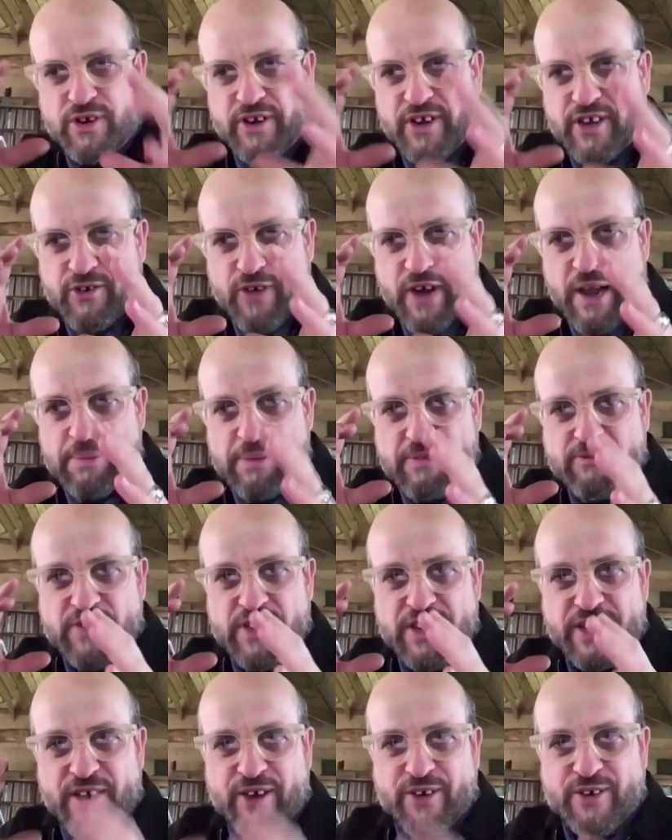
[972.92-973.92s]
it on a crappy
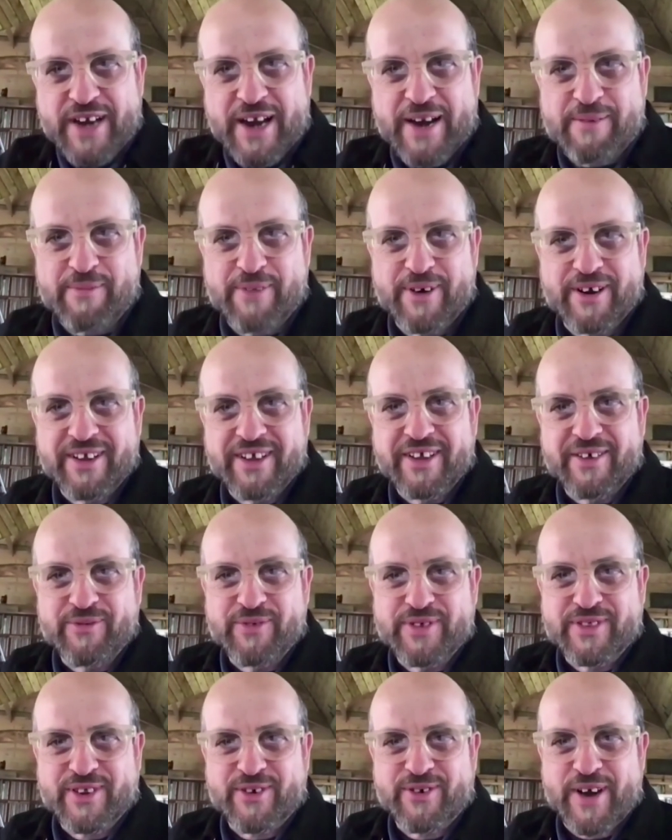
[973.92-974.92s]
video camera
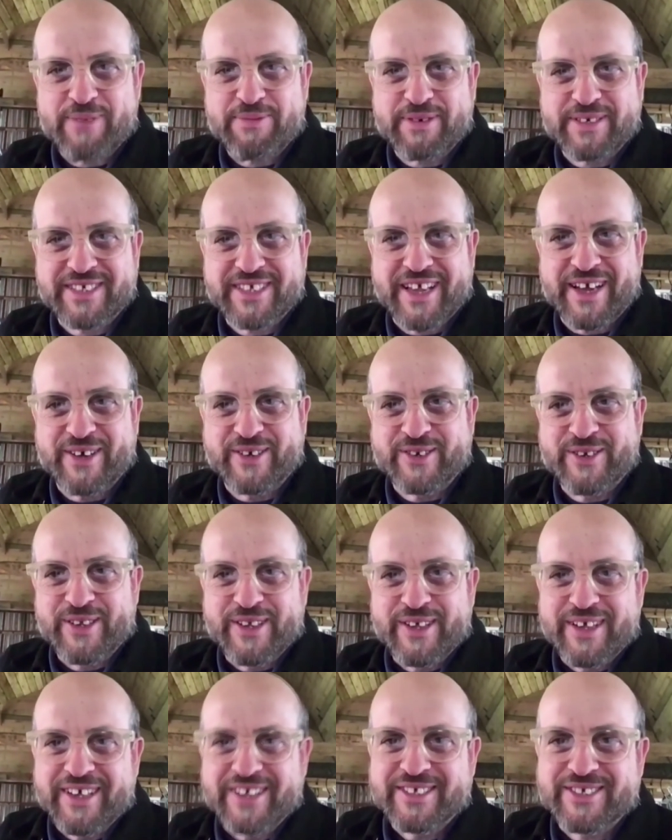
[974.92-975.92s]
with crappy sound.
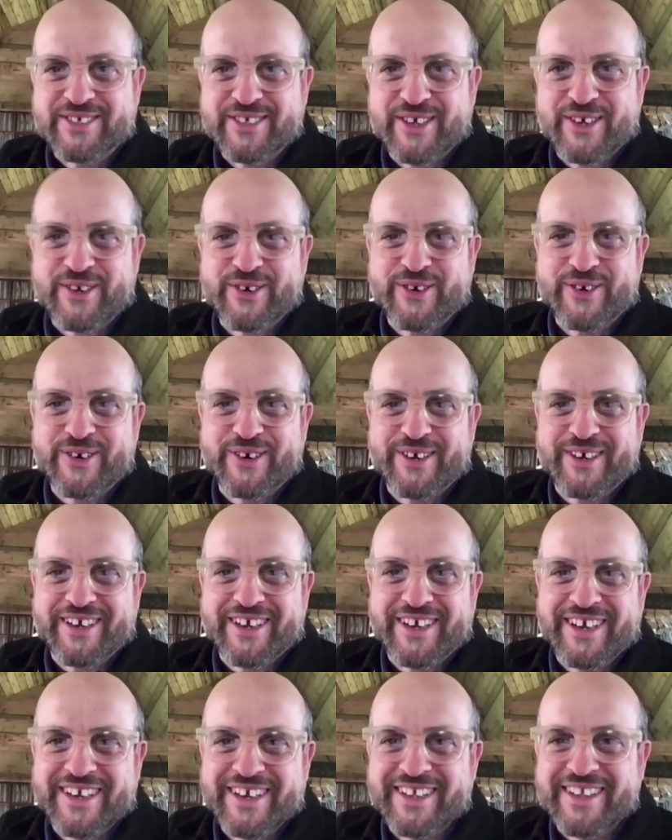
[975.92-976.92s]

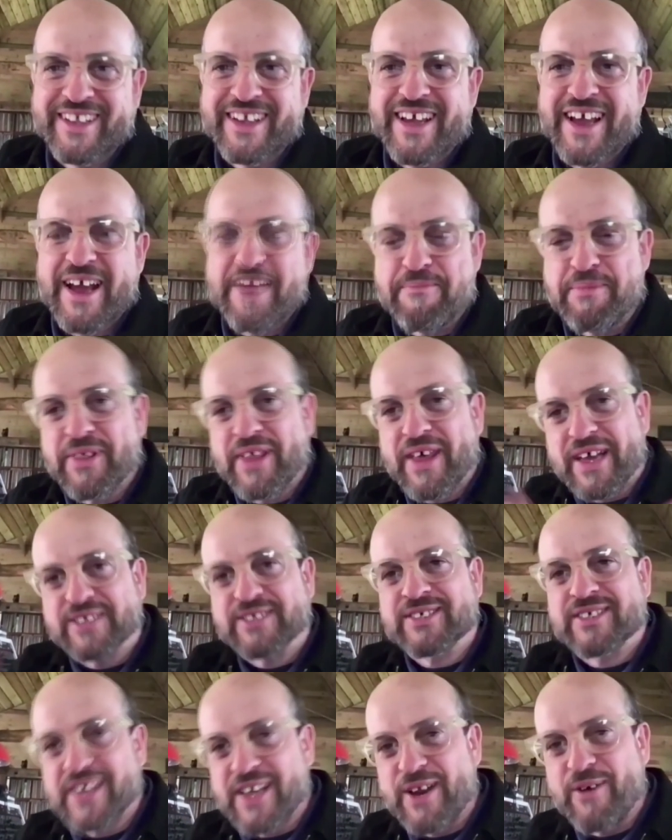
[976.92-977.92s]
So, but
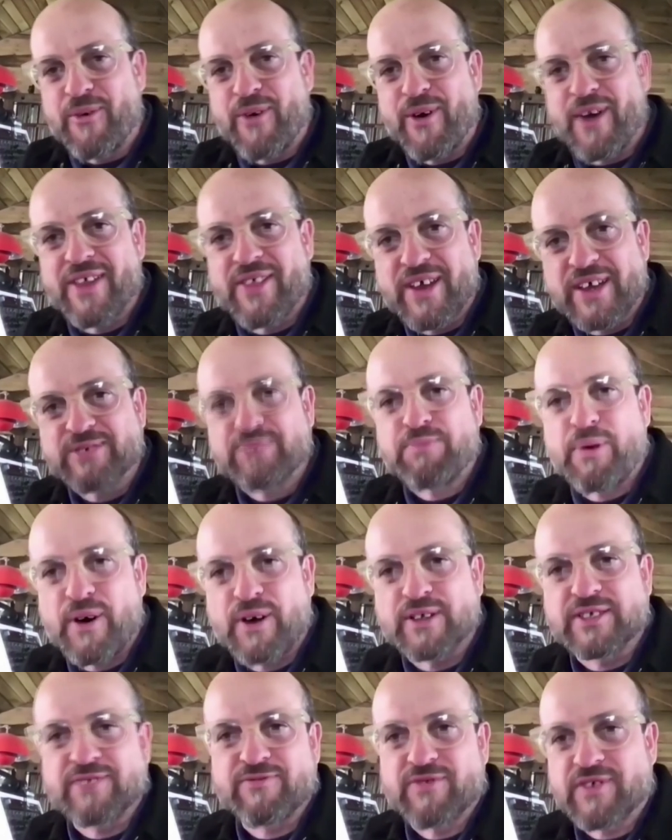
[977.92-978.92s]
that's, in a way, that's
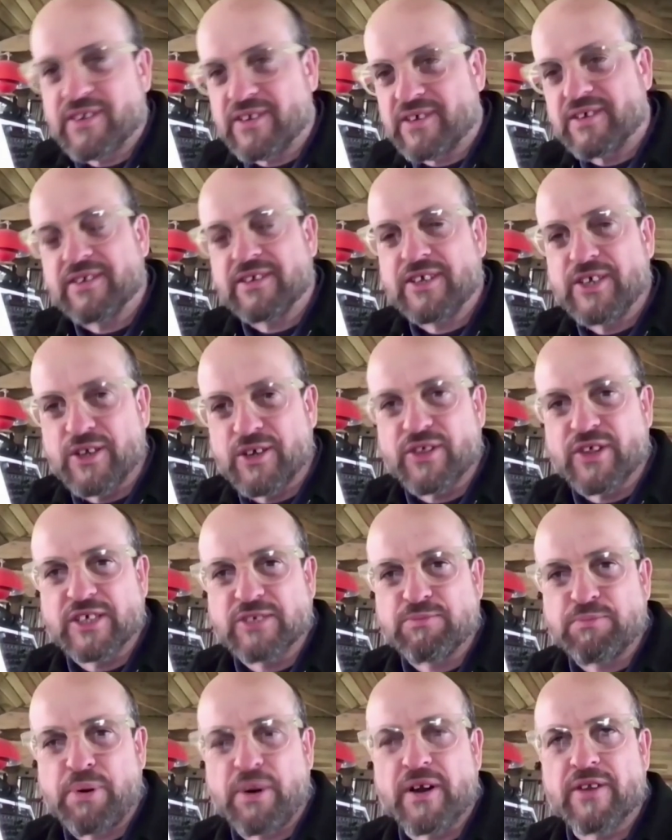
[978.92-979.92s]
part of the,
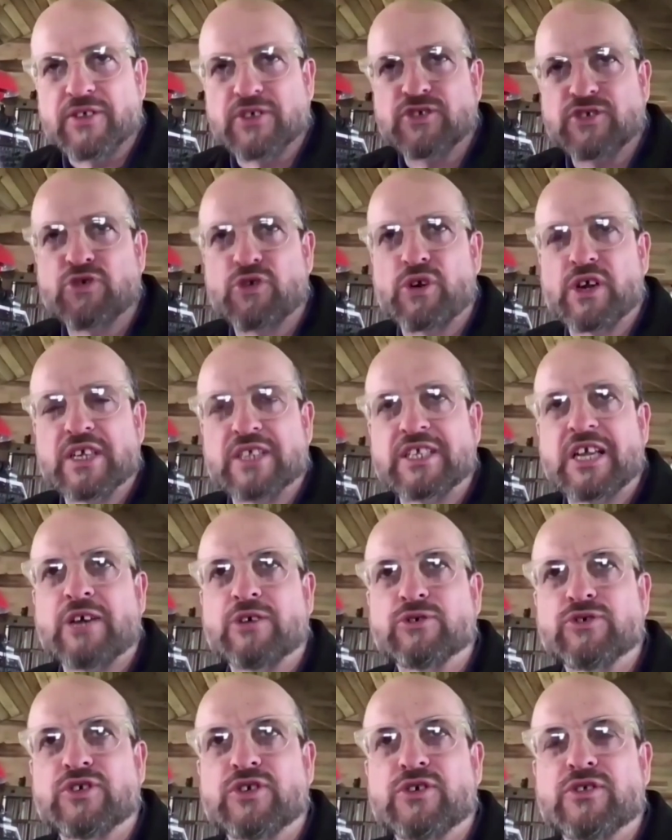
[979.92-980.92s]
that's part of the story. It
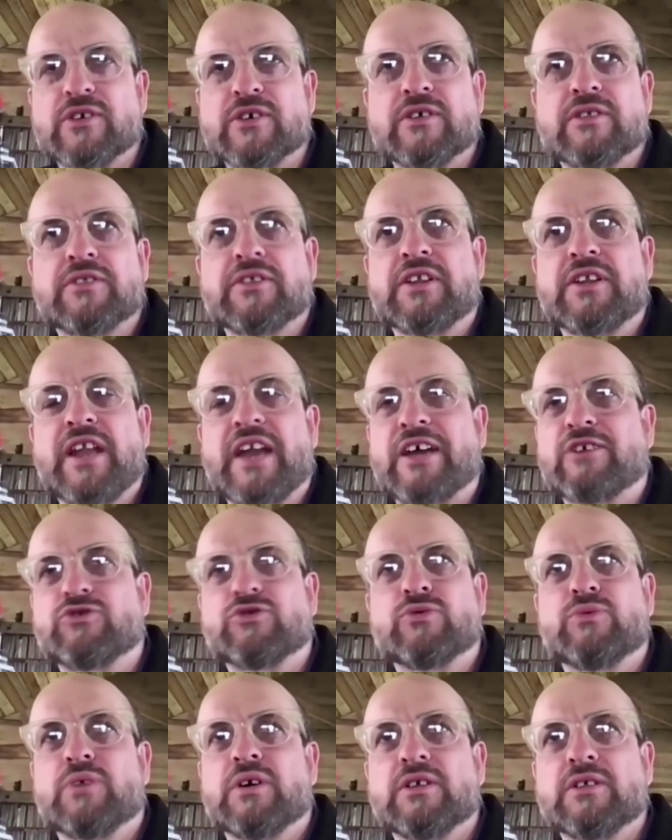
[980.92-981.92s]
tells you that the
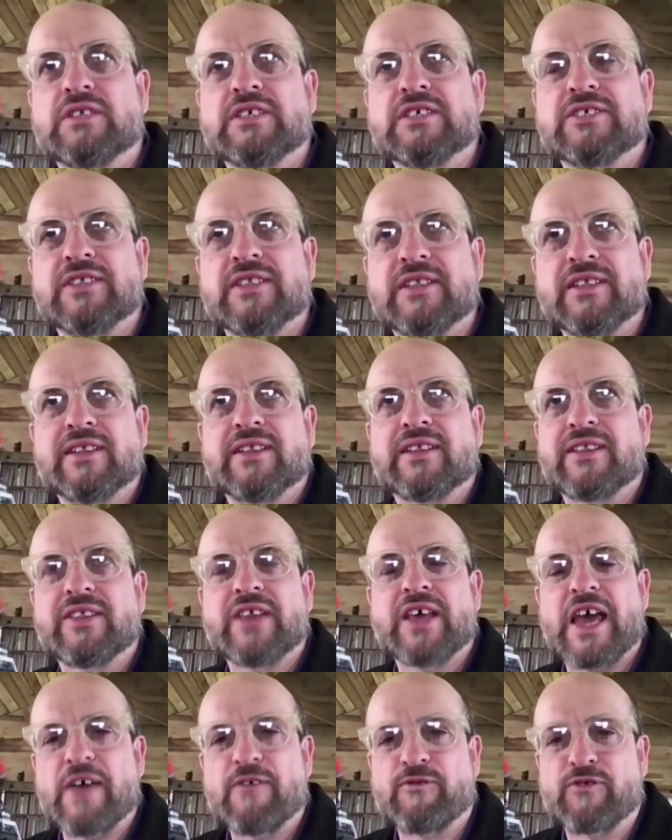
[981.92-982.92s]
natural world isn't
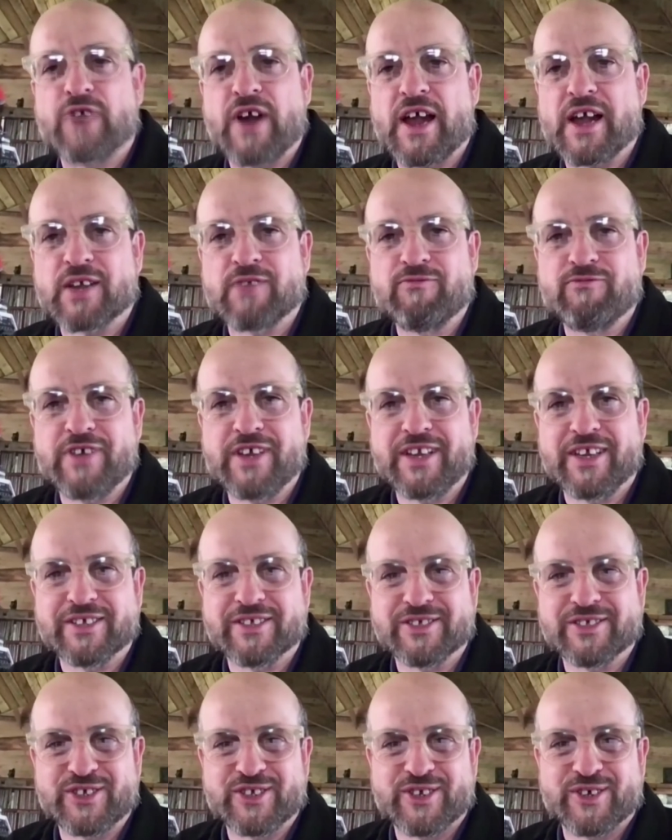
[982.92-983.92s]
there for our
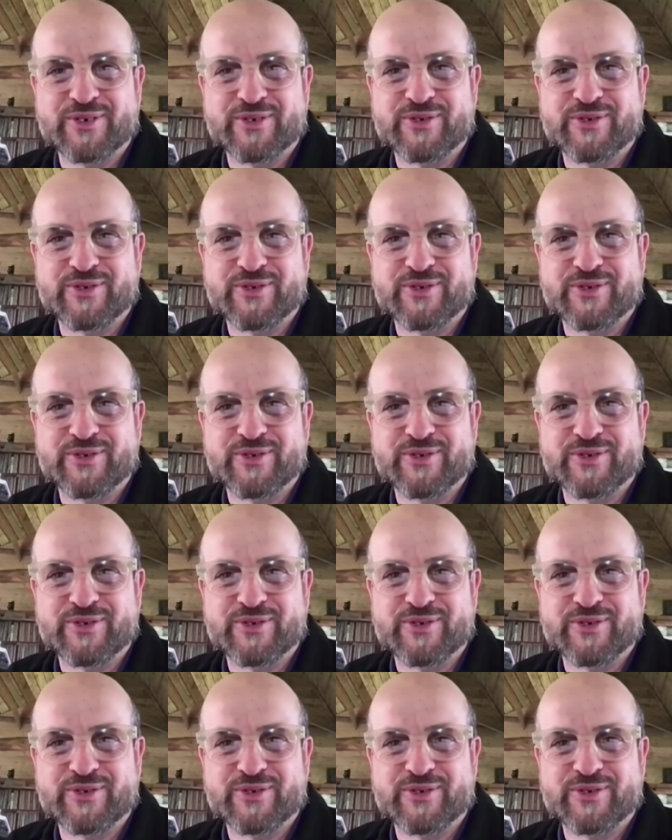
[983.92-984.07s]
convenience.